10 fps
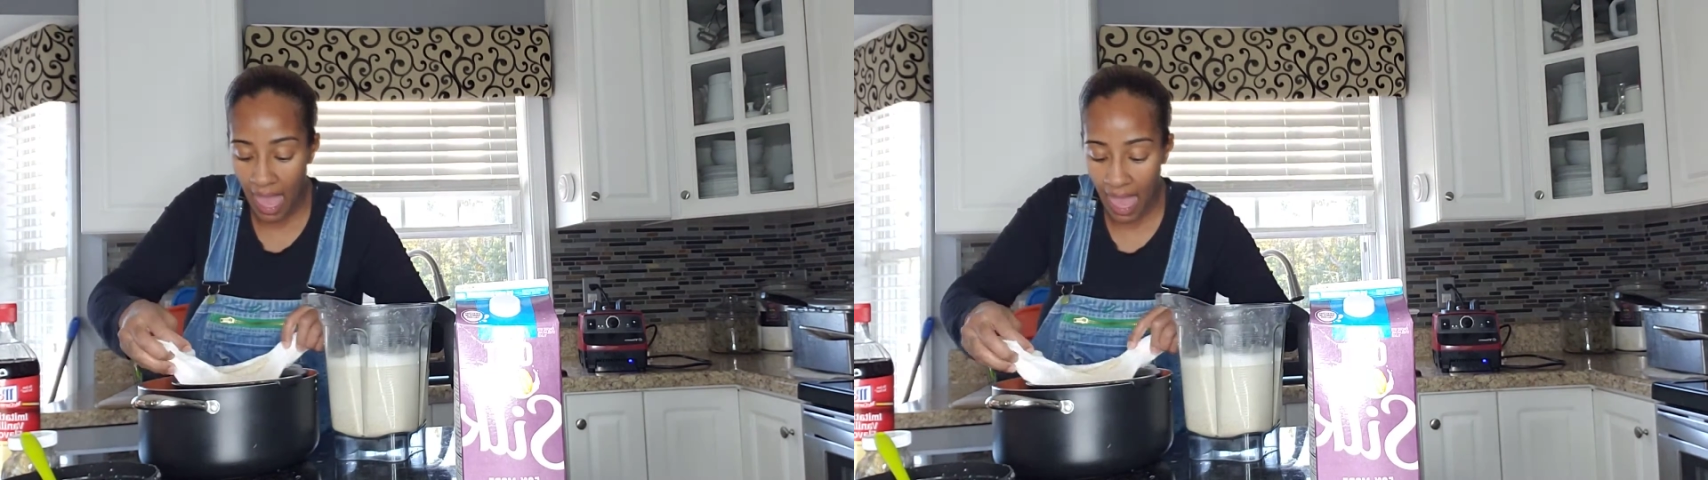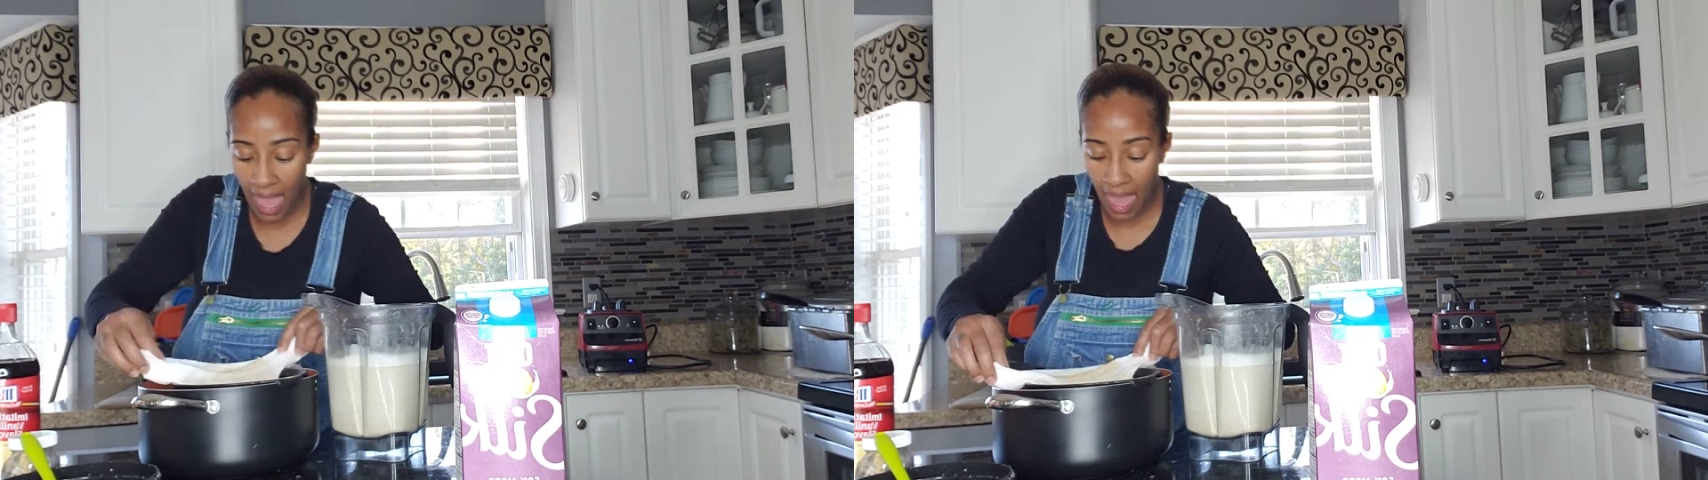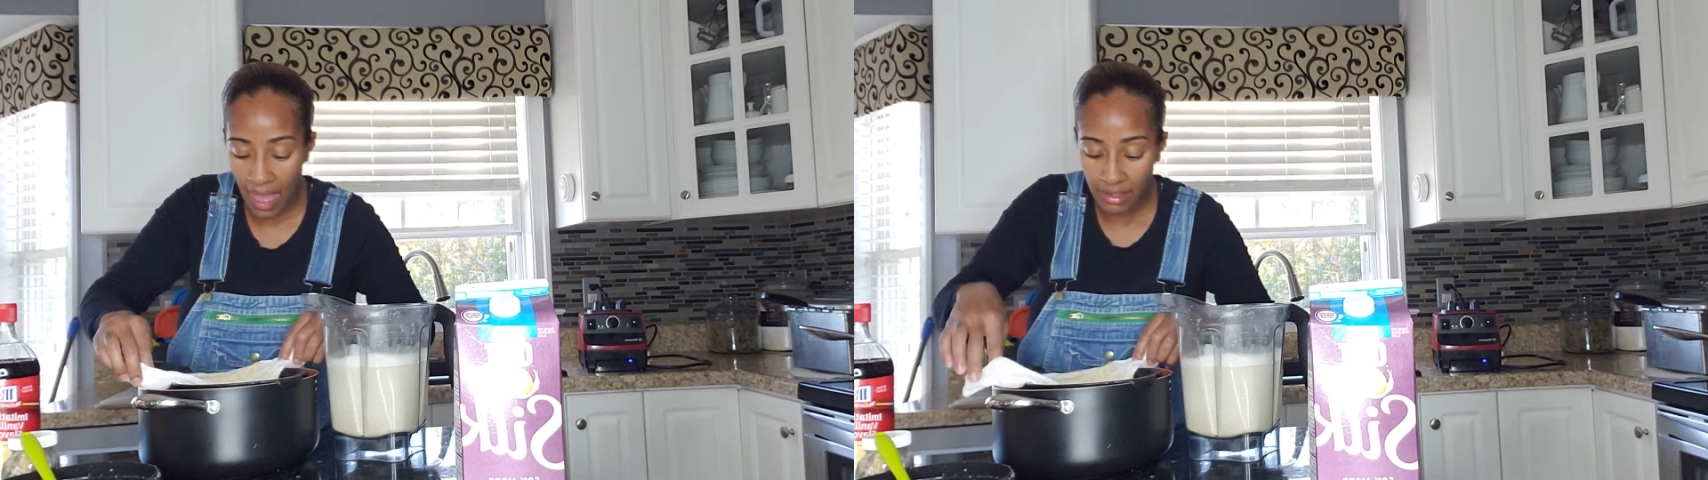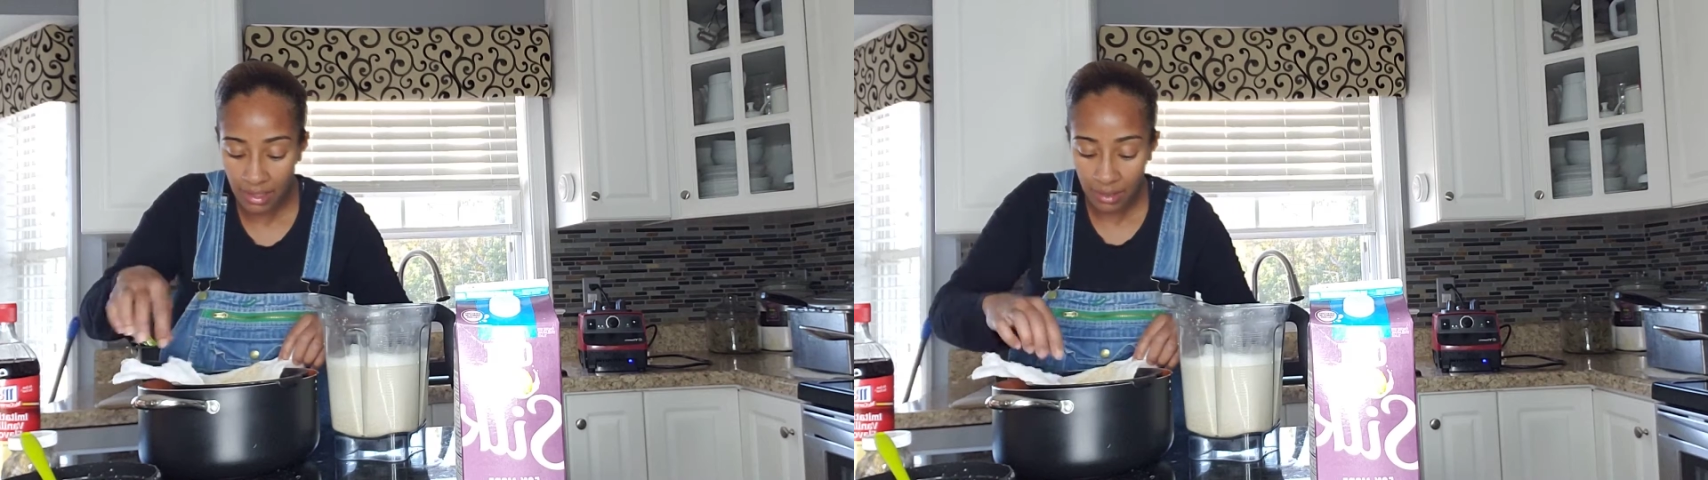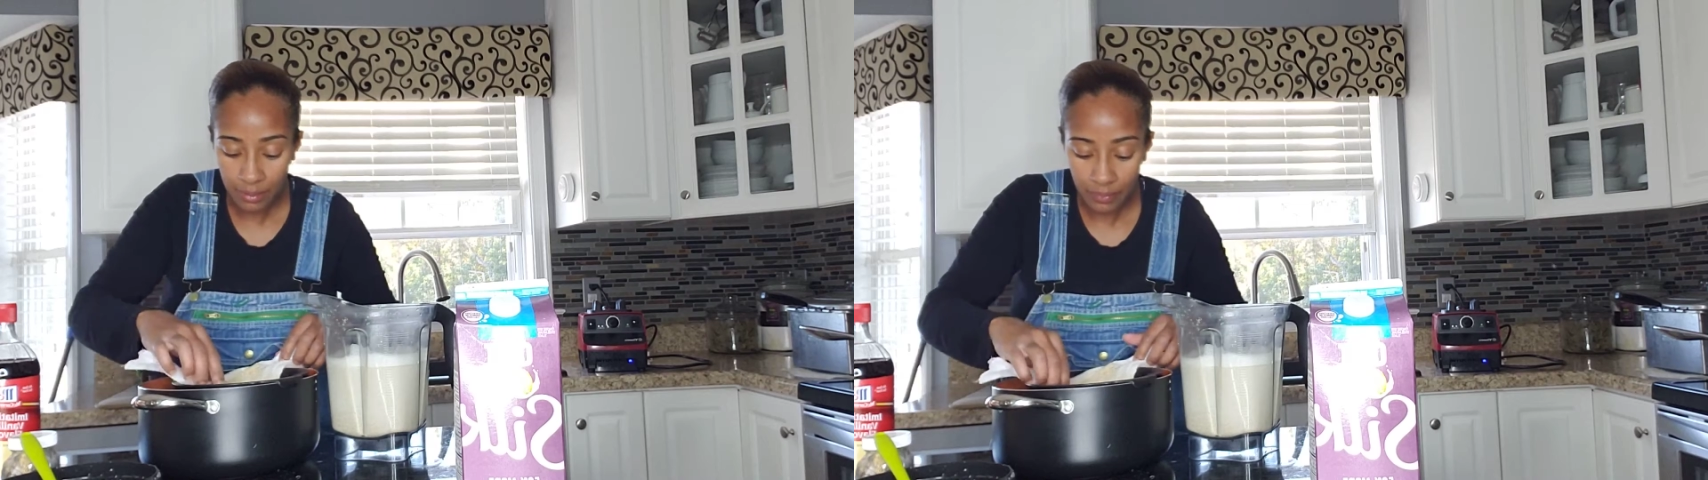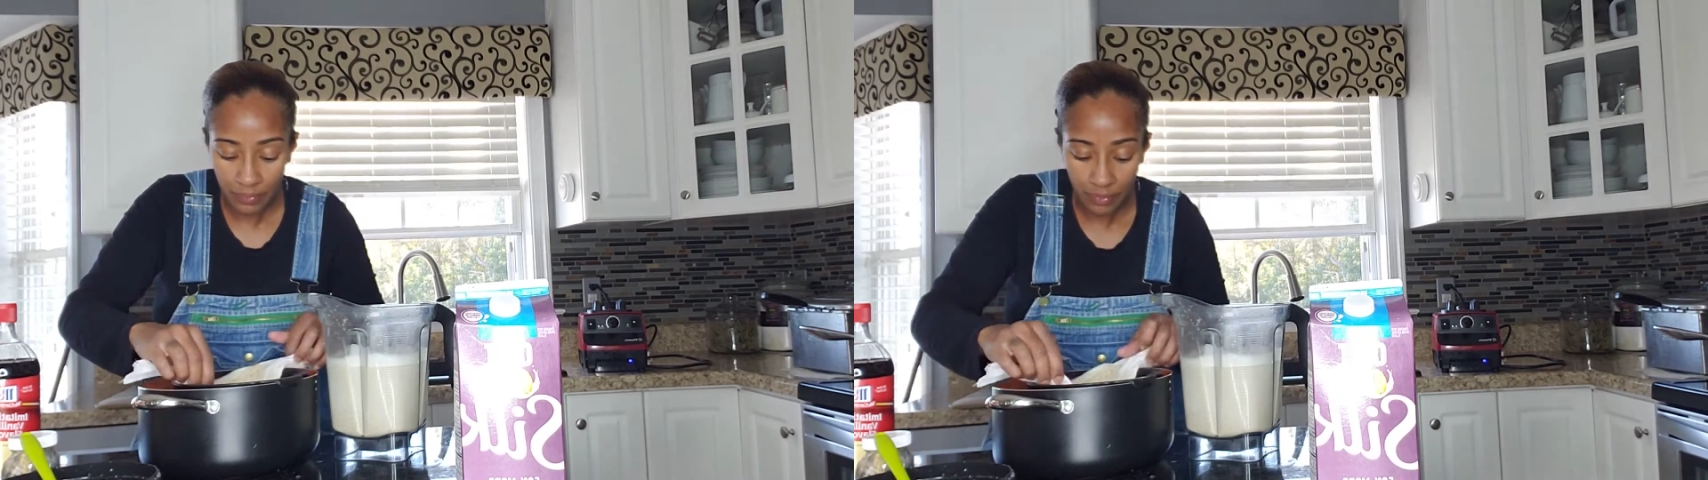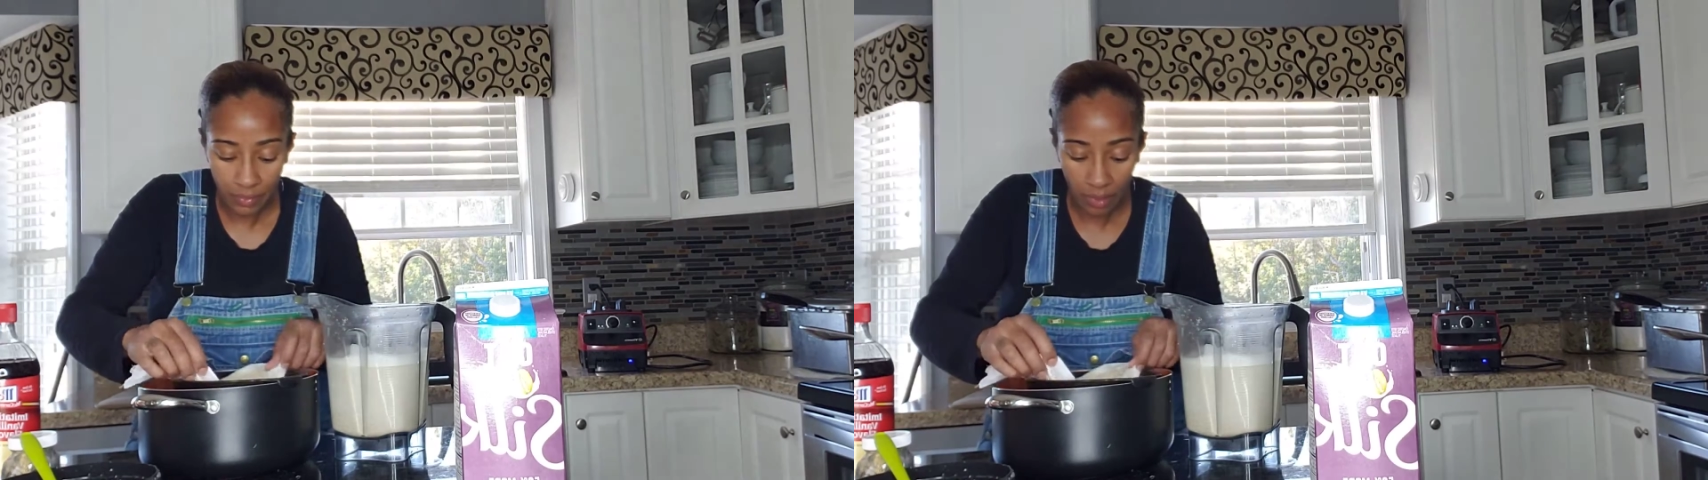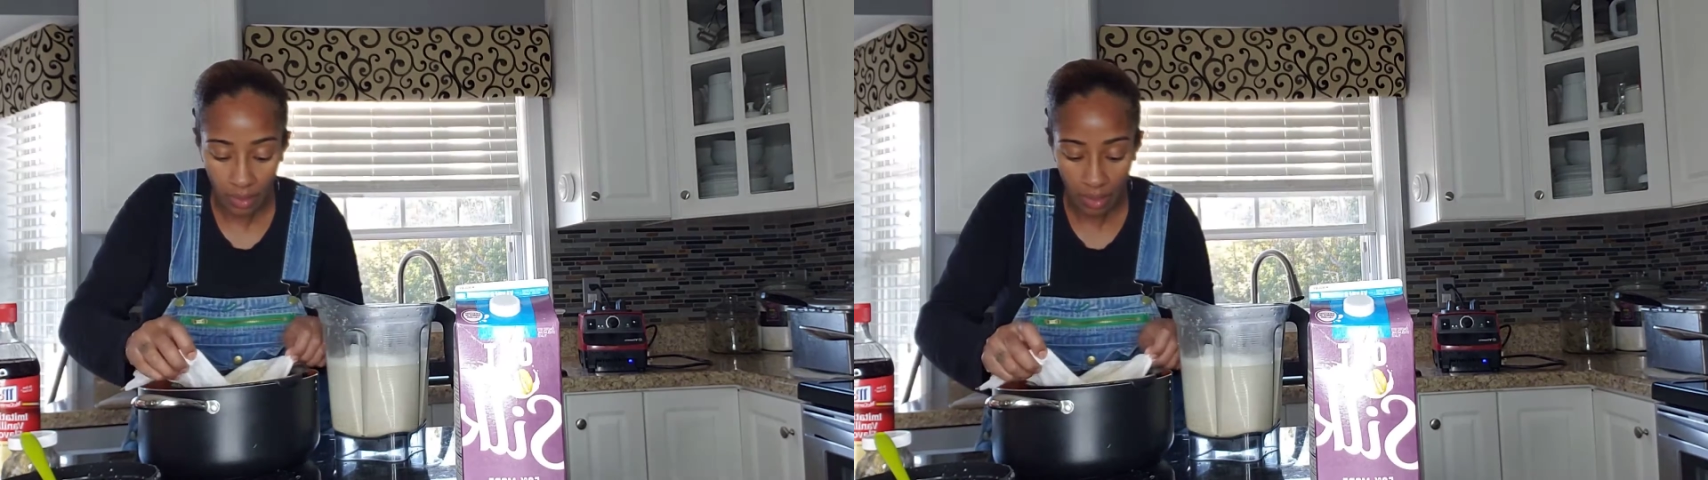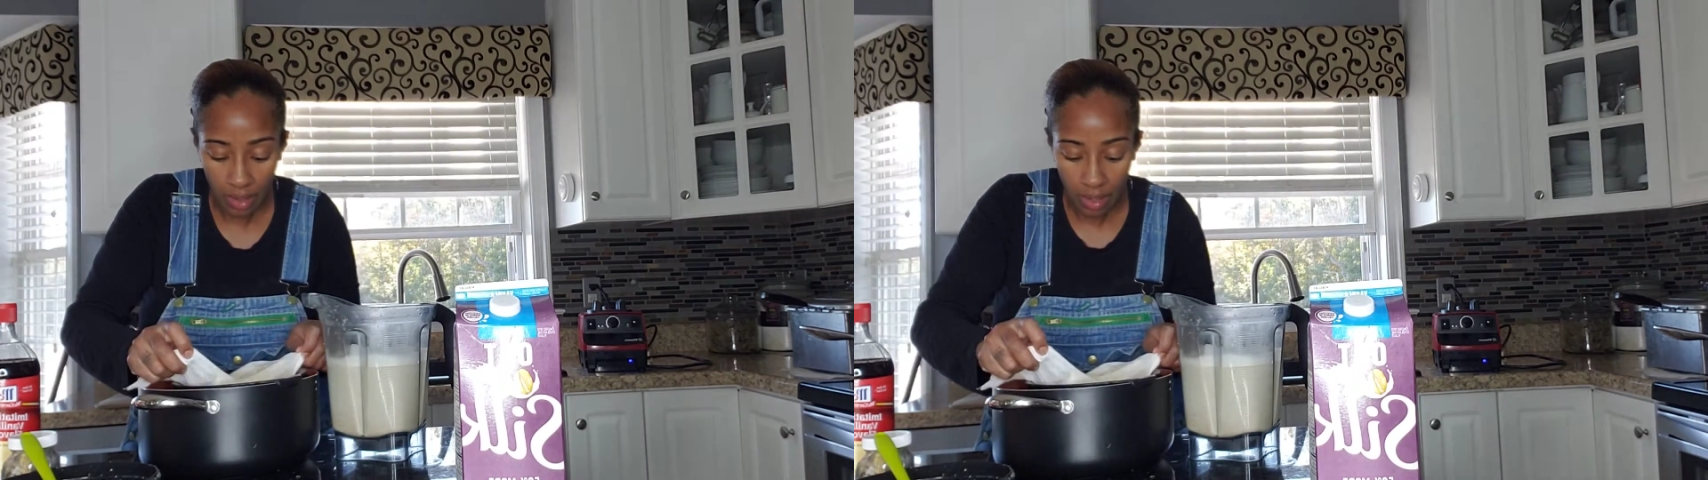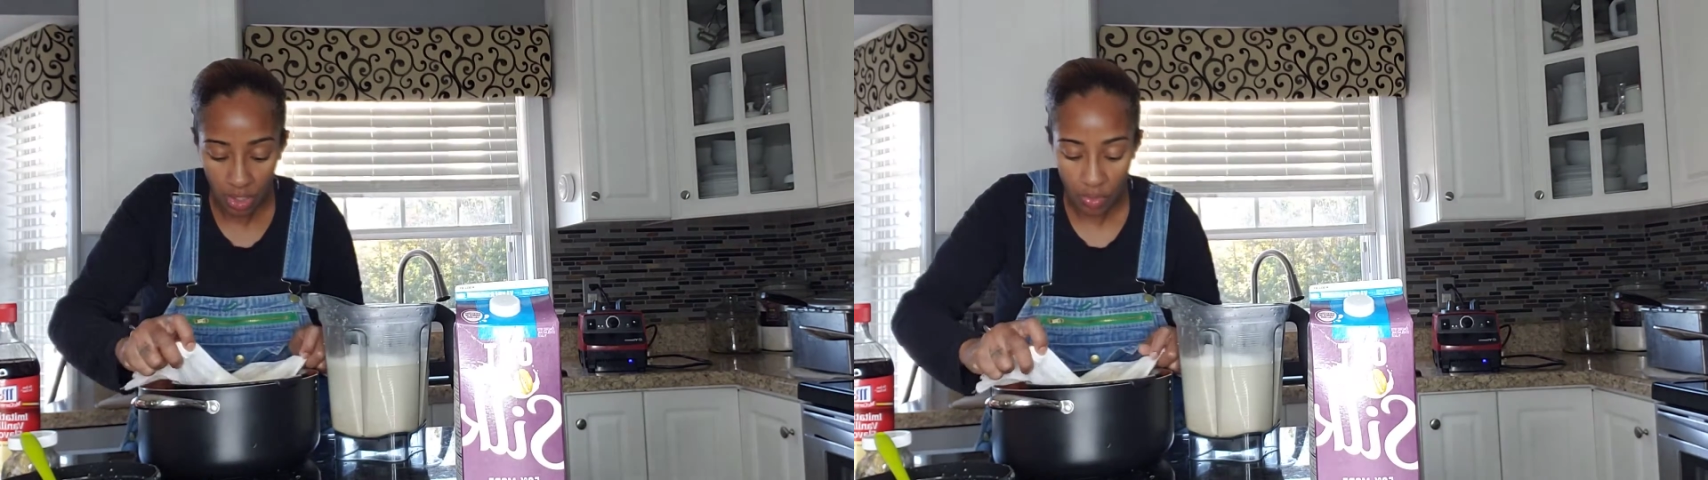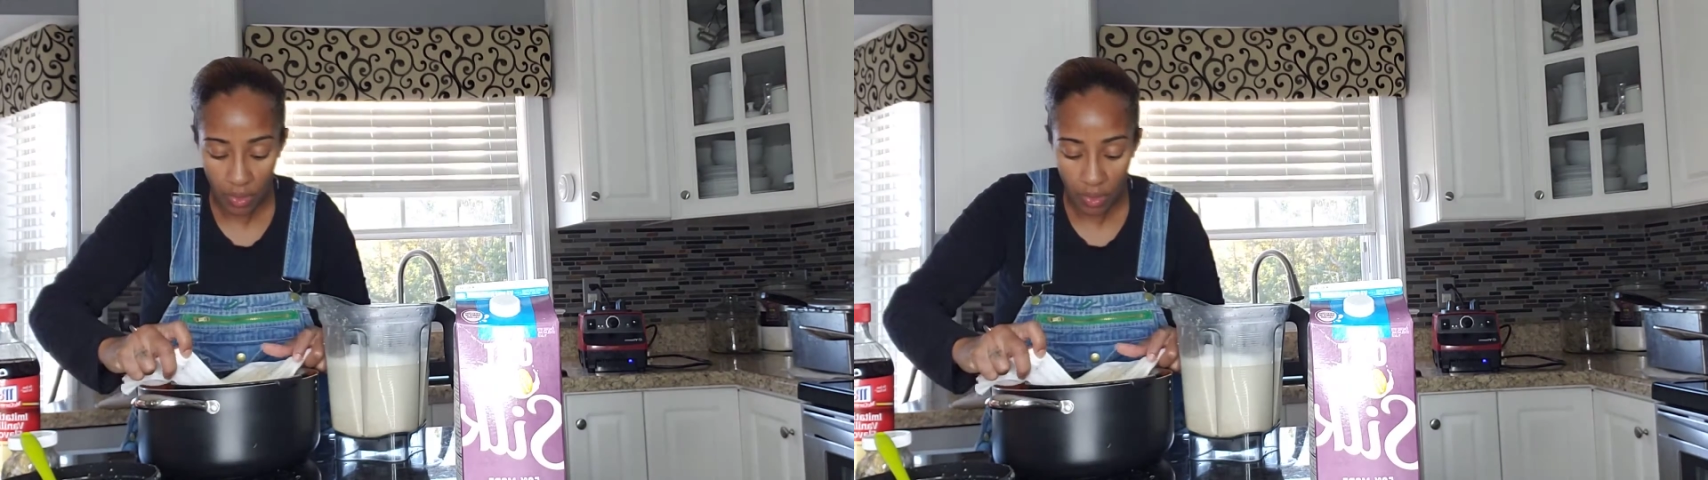And you